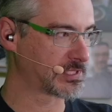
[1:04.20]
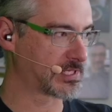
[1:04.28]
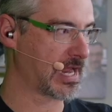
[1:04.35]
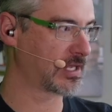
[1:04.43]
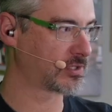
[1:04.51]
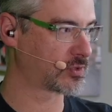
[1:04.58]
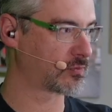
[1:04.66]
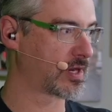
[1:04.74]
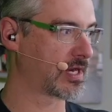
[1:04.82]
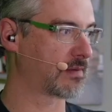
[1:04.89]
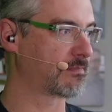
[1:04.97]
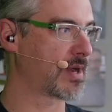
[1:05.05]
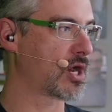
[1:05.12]
gains
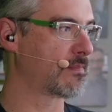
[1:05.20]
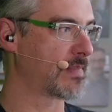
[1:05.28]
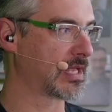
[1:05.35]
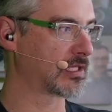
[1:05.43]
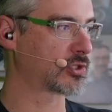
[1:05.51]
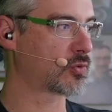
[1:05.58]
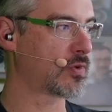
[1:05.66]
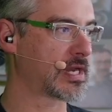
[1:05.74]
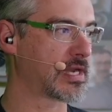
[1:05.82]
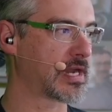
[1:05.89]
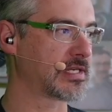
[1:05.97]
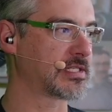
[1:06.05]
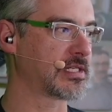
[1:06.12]
running bare metal
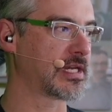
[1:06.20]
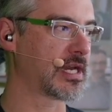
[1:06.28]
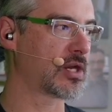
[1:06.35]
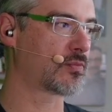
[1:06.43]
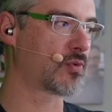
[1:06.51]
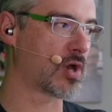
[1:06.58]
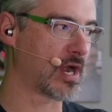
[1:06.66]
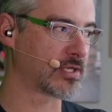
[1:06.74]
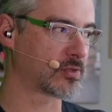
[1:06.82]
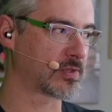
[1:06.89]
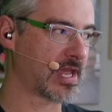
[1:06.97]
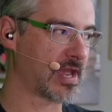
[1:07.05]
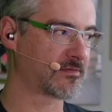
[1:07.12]
2019 Enterprise
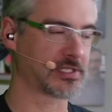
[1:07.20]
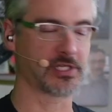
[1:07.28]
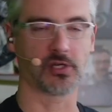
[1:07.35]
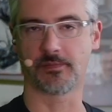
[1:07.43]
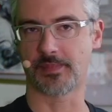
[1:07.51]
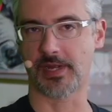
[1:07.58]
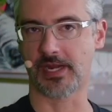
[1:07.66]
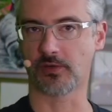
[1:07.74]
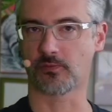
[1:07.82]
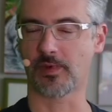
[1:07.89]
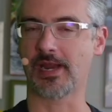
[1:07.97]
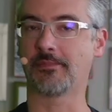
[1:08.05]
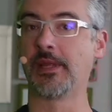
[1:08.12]
with half a terabyte of
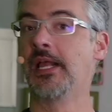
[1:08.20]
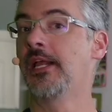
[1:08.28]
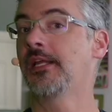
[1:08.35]
RAM?